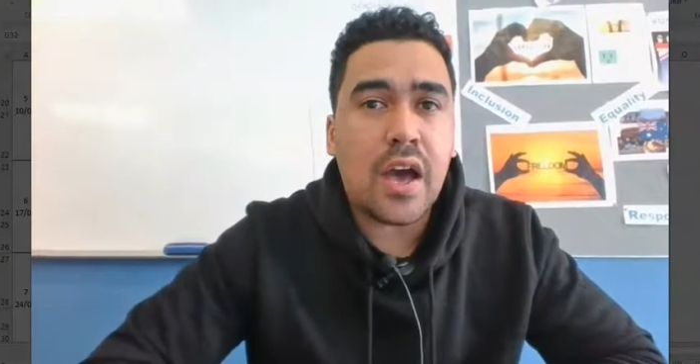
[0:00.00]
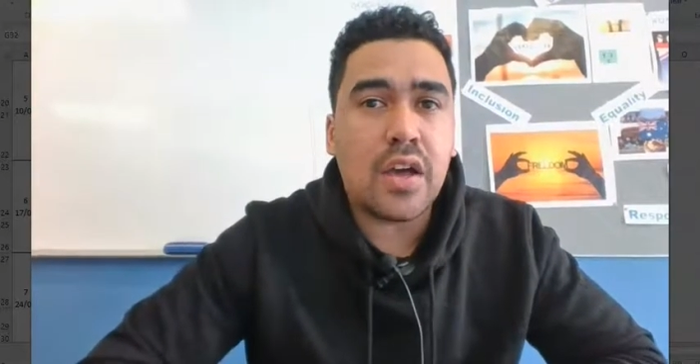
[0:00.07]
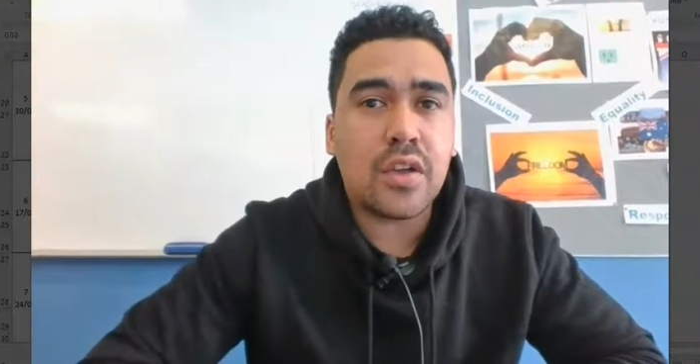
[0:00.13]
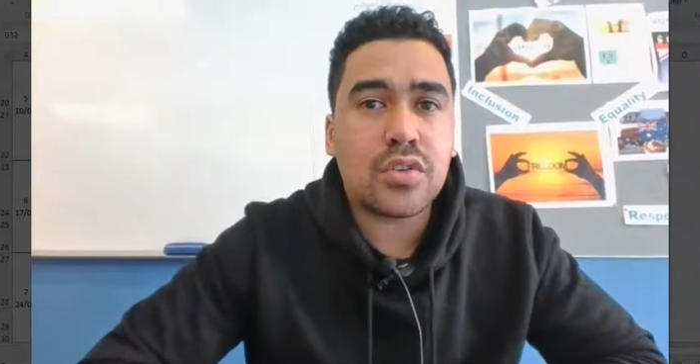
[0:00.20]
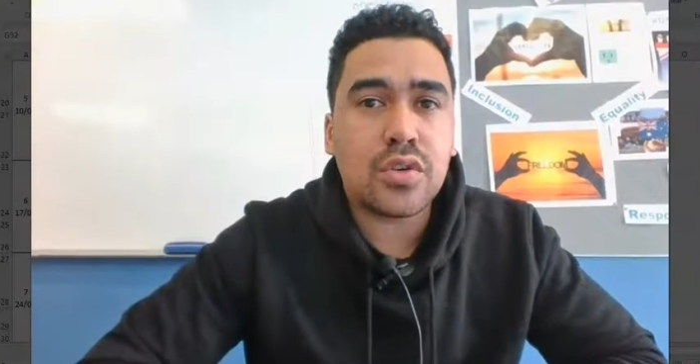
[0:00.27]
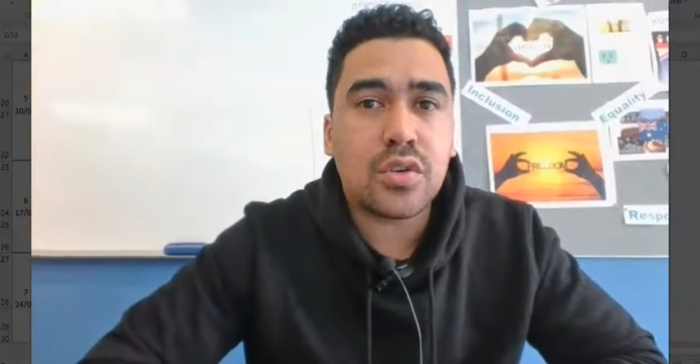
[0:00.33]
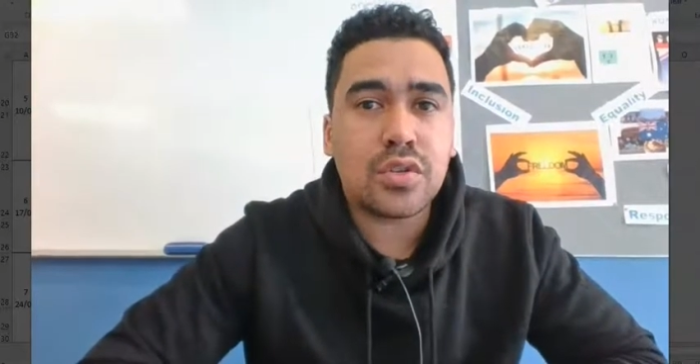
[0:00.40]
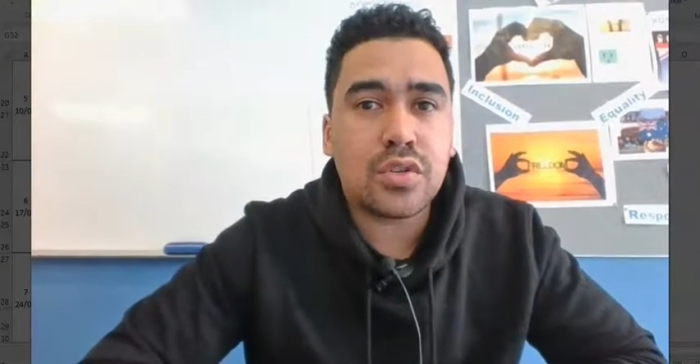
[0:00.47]

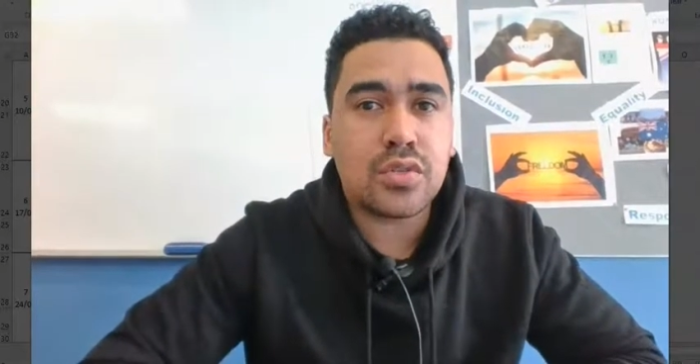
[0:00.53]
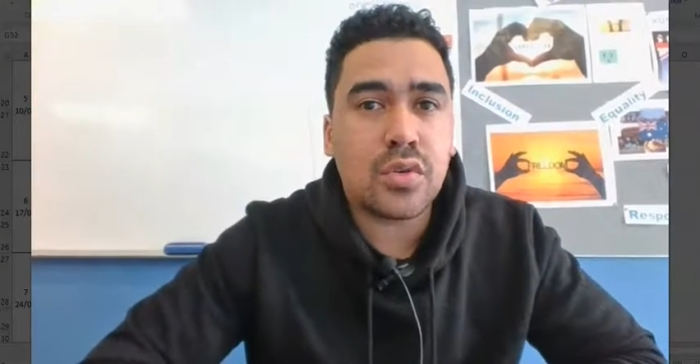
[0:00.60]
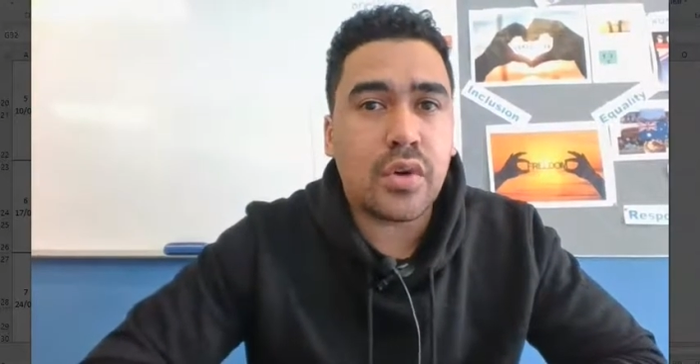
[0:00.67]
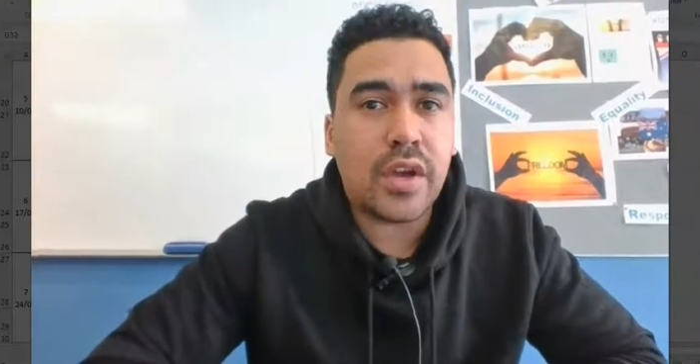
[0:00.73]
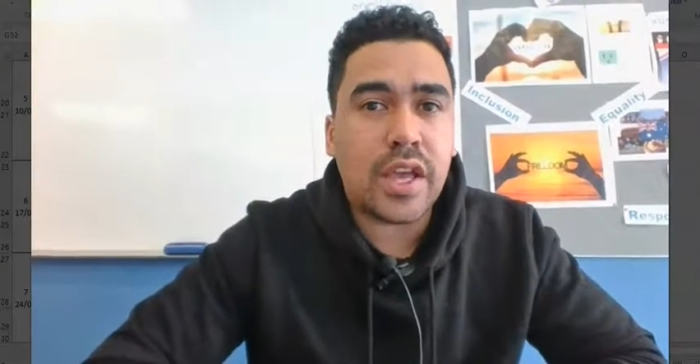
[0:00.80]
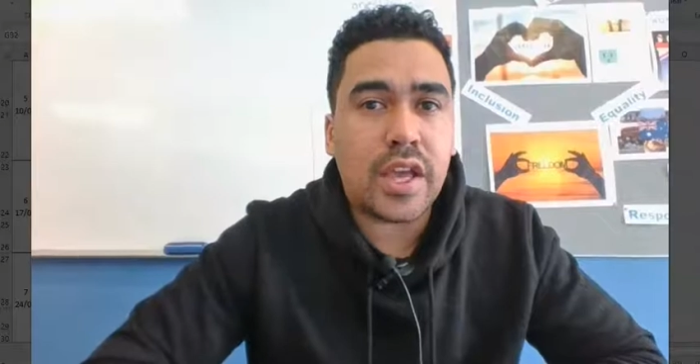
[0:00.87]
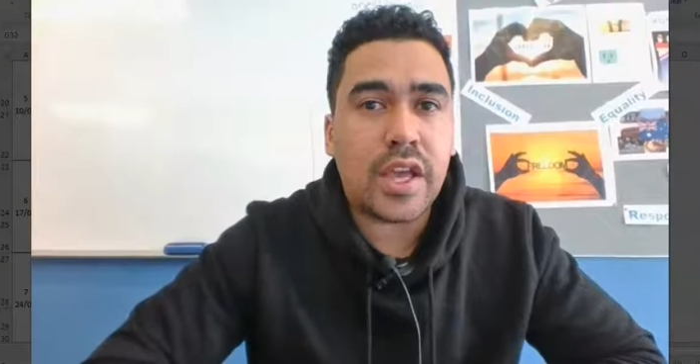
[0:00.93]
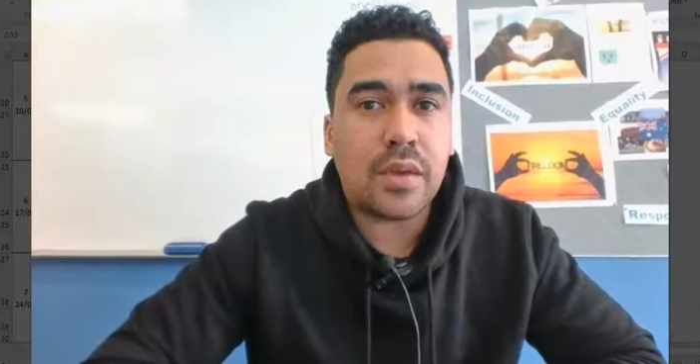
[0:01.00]
talk to or
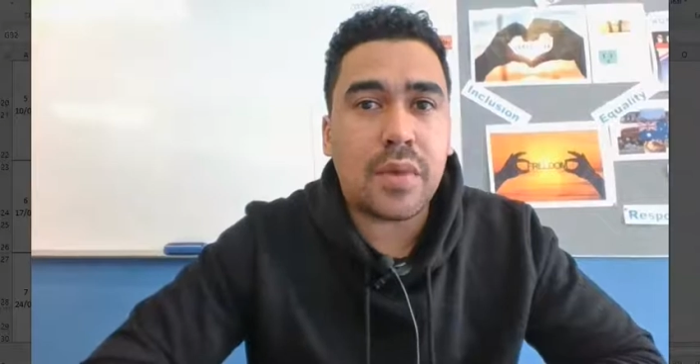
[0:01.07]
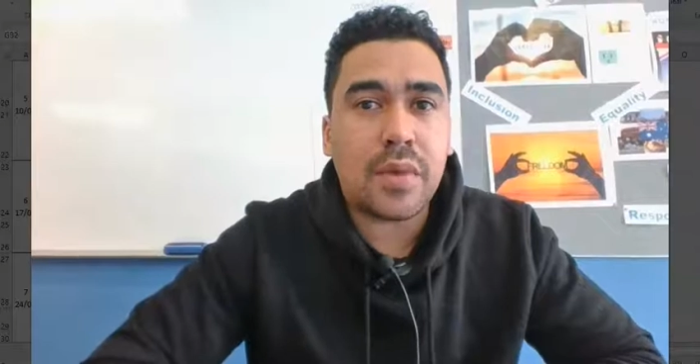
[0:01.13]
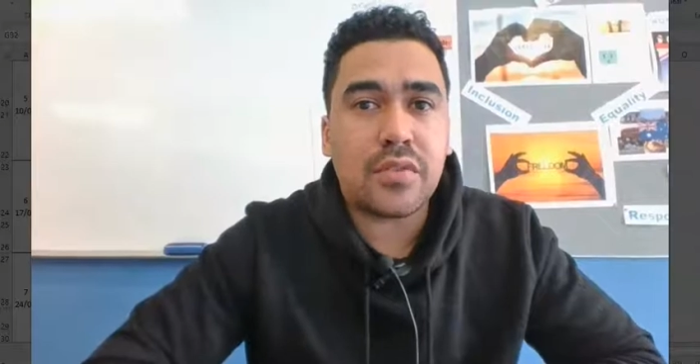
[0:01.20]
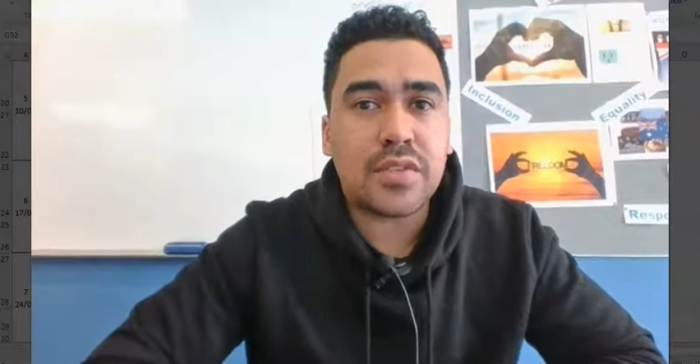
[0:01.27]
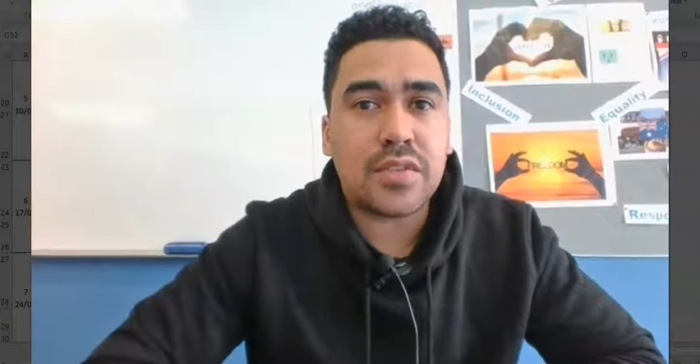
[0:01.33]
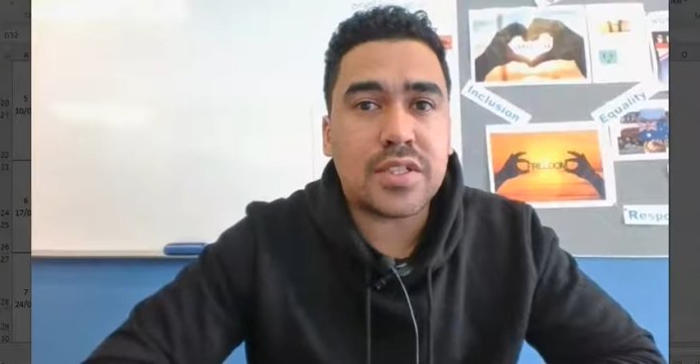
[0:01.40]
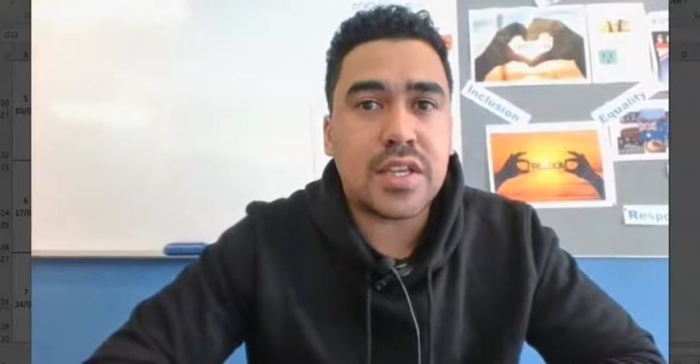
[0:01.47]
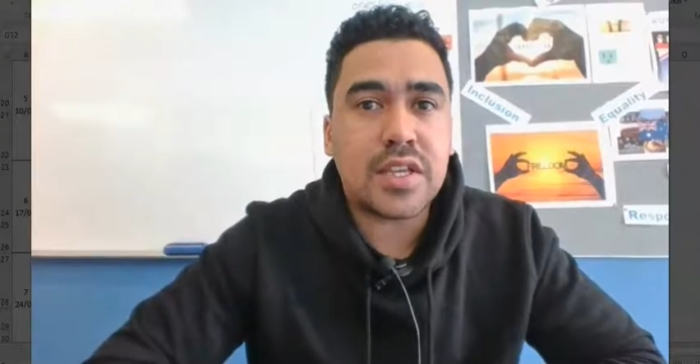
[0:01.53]
email the
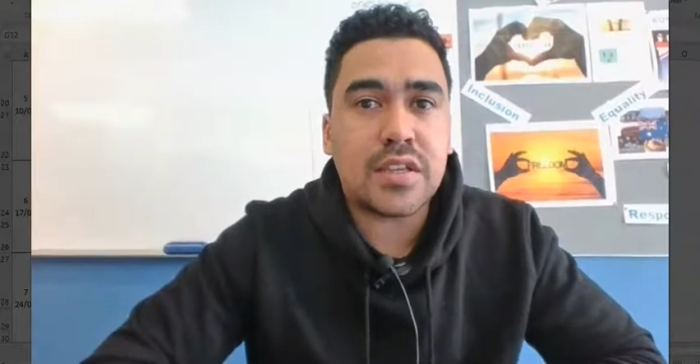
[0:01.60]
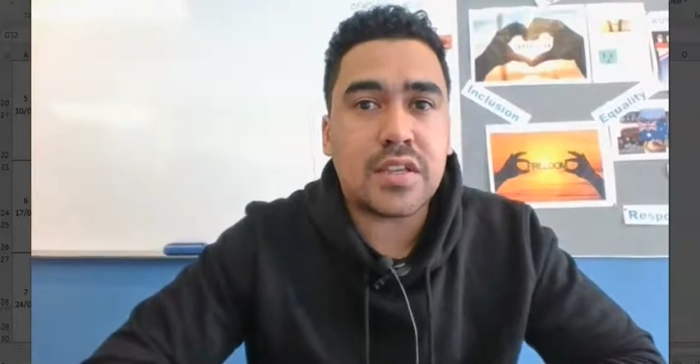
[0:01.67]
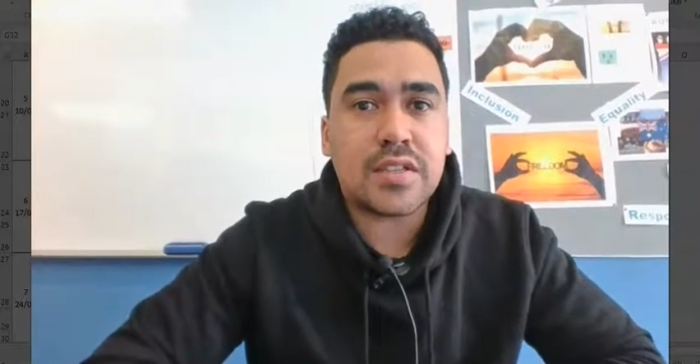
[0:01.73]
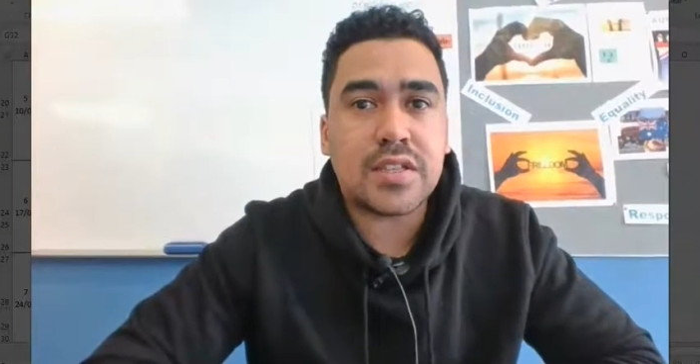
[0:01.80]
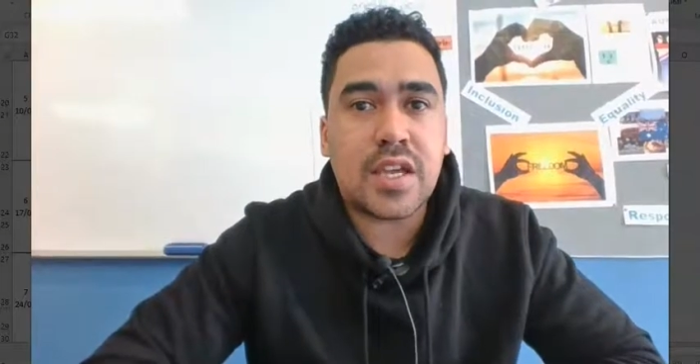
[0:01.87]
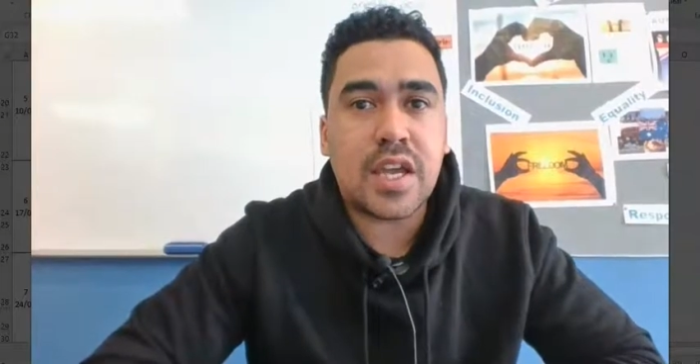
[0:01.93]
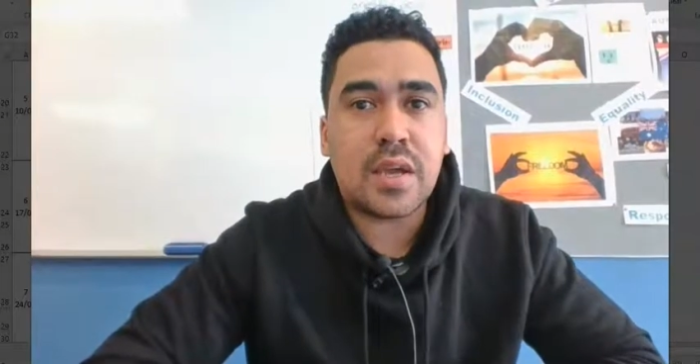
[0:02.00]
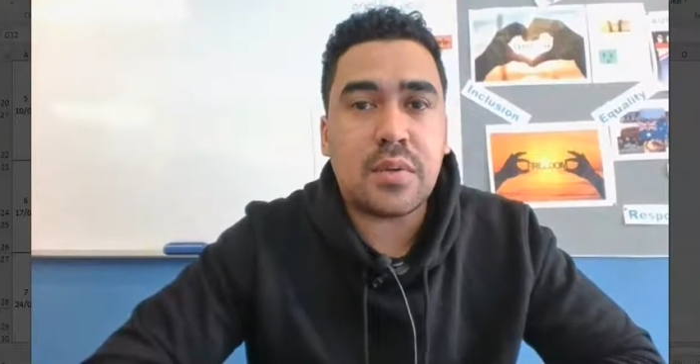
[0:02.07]
senior team